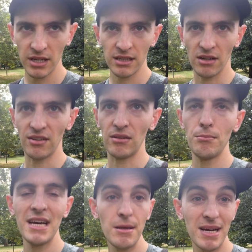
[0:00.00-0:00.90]
because there's
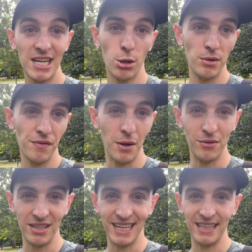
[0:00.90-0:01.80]
many homophones
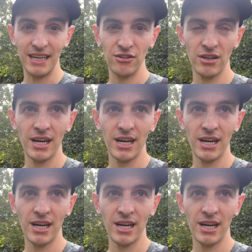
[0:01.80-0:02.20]
in English,